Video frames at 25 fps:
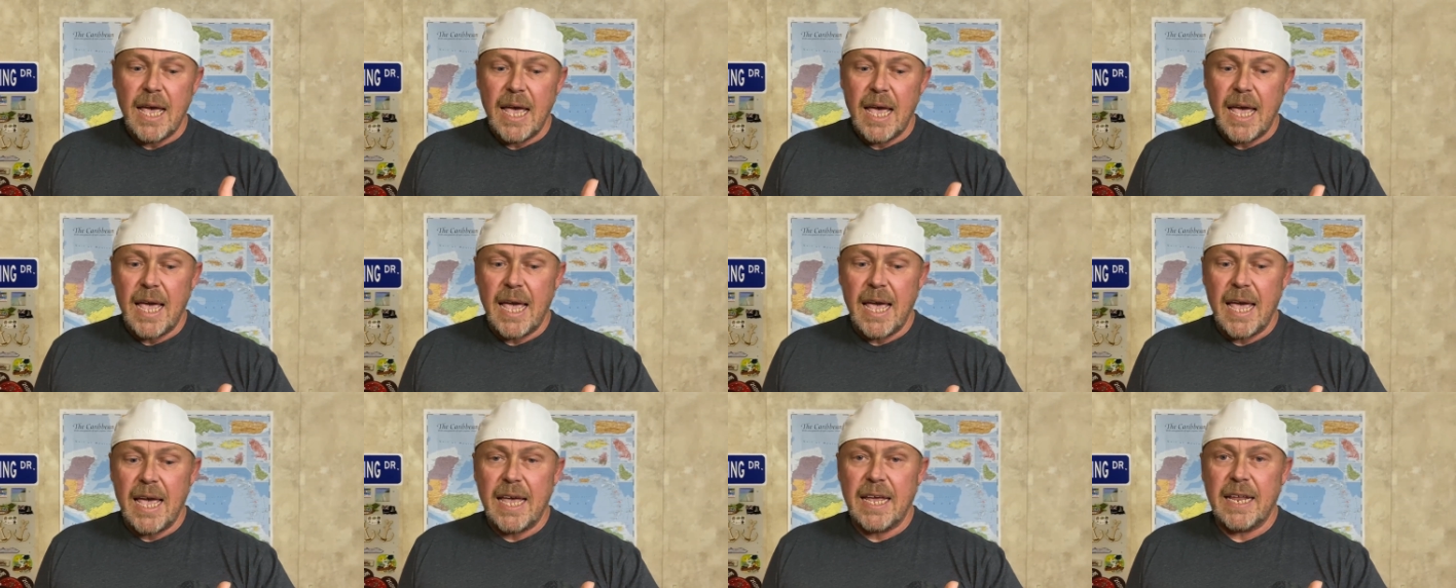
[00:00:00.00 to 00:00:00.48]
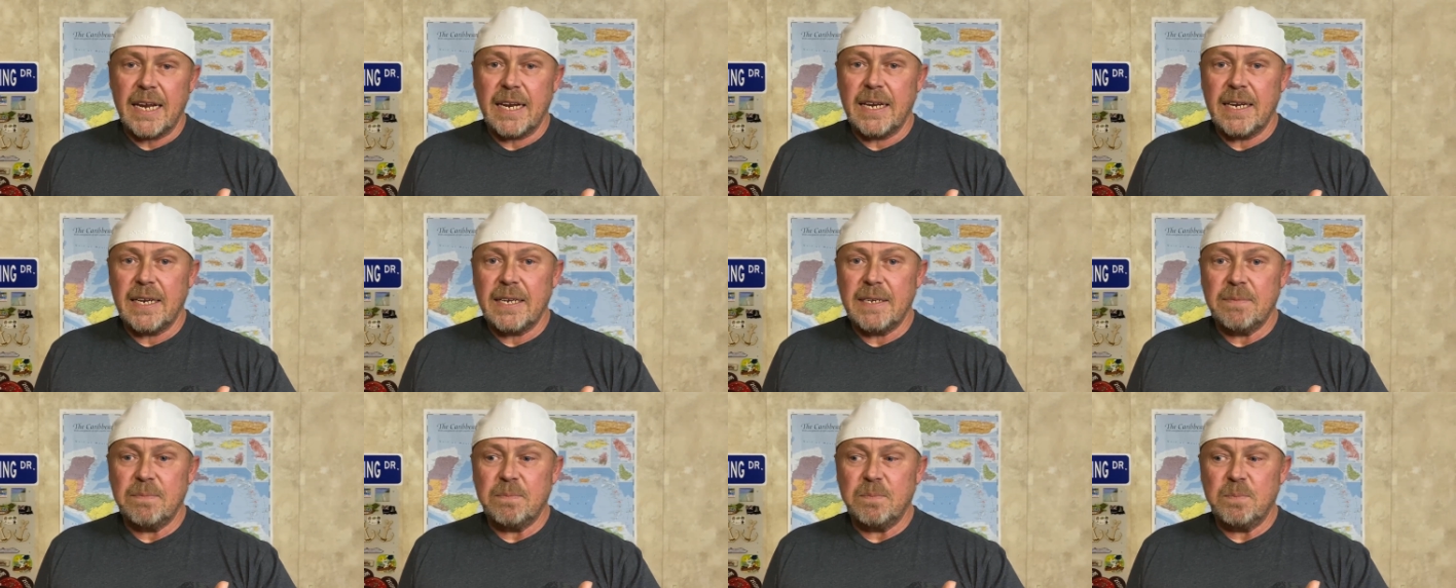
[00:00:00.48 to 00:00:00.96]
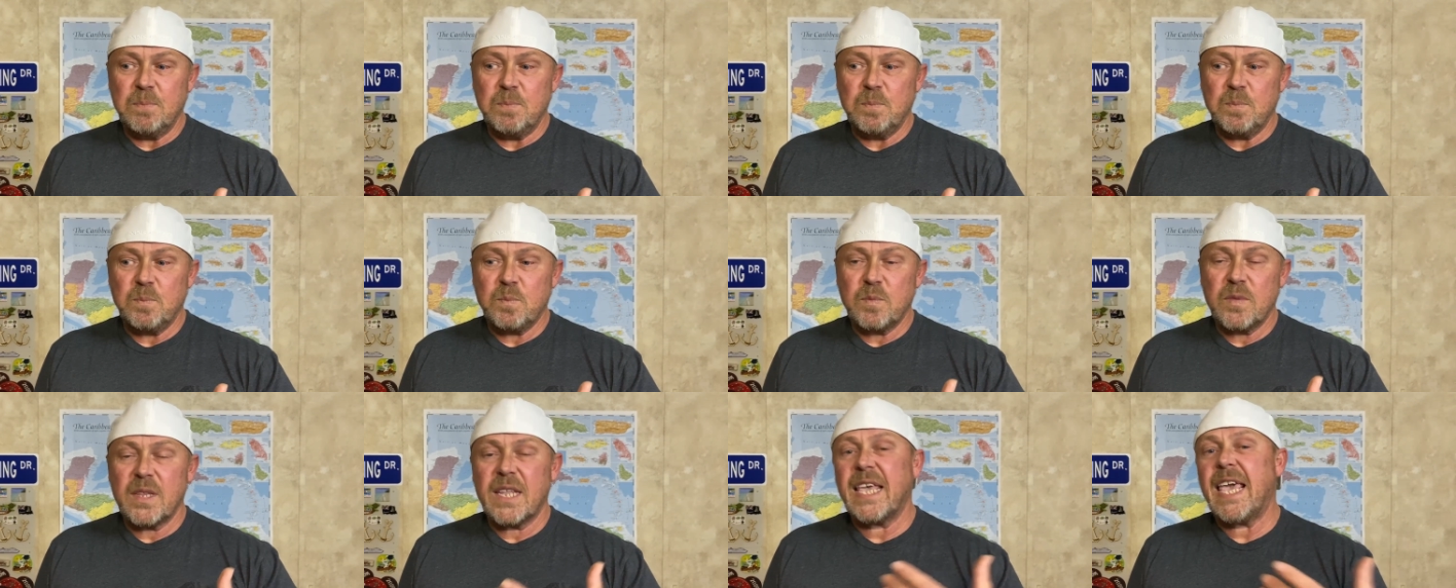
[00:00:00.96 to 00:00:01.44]
and
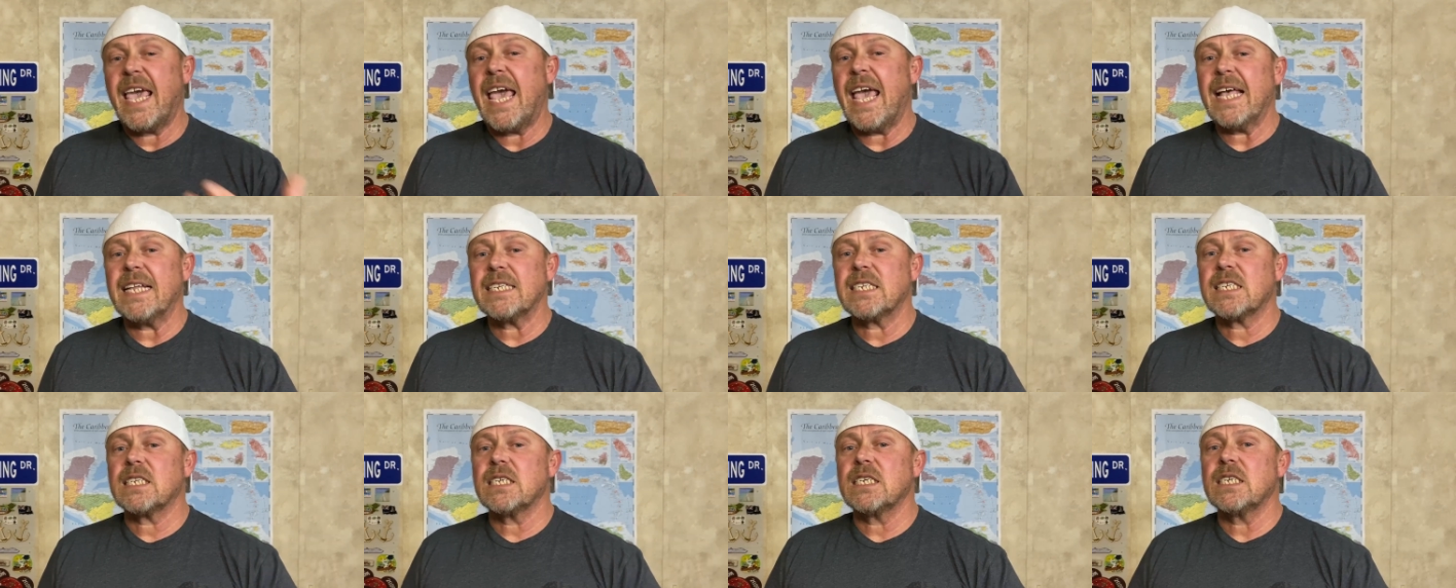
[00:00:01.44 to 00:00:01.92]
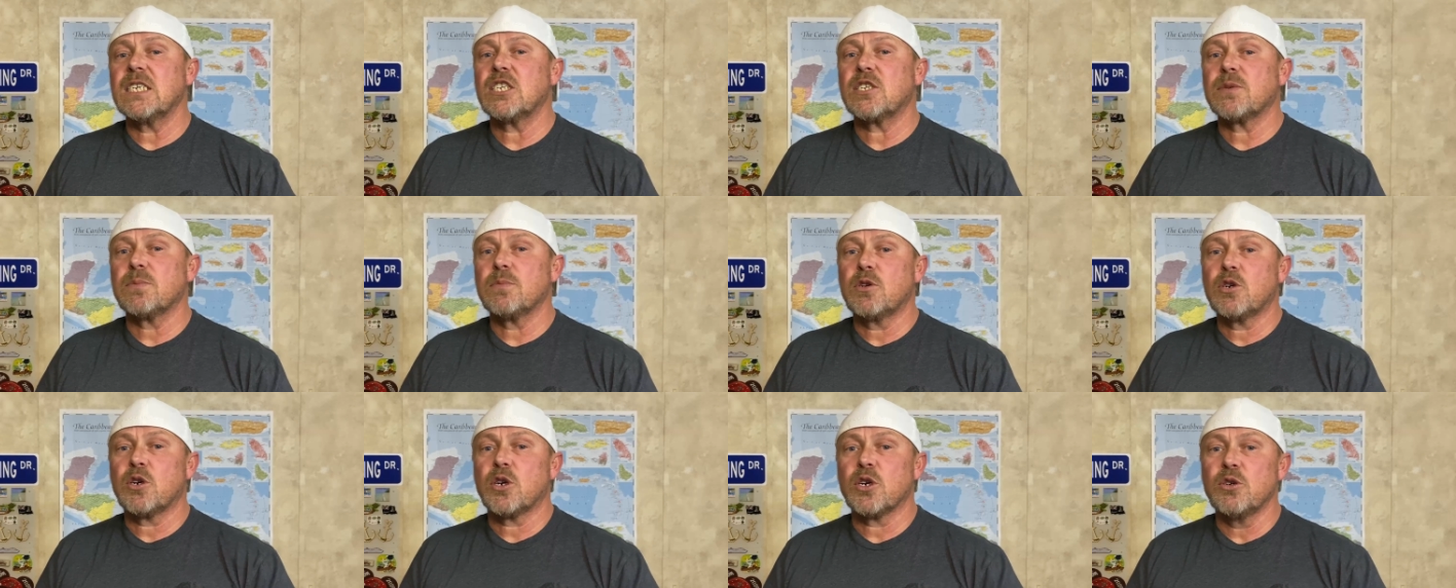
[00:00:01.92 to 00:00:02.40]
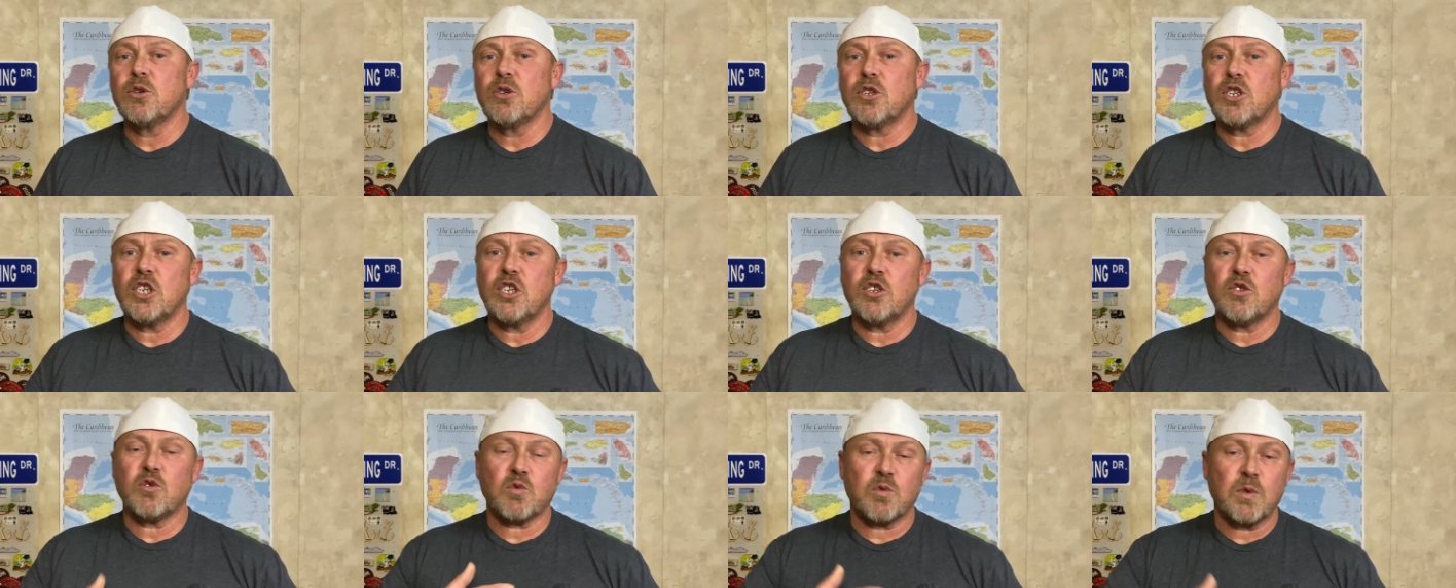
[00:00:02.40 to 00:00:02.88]
canceling some cruises,